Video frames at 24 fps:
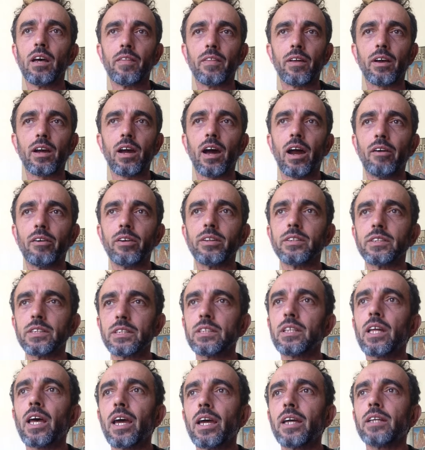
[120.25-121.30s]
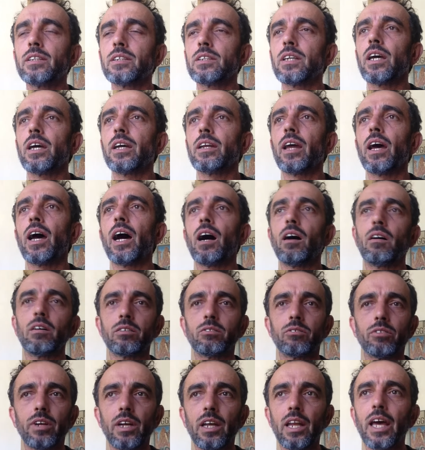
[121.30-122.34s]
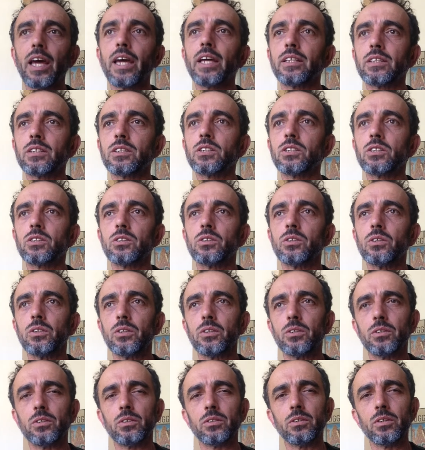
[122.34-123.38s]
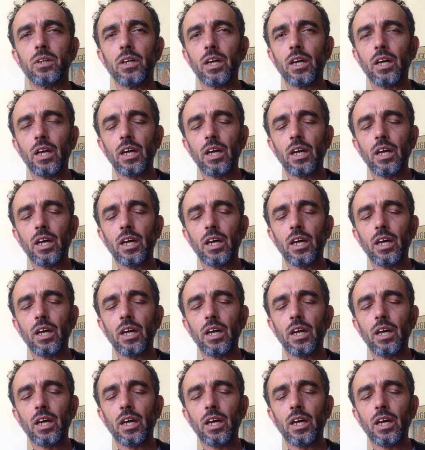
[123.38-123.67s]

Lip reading: the current state, and how it relates to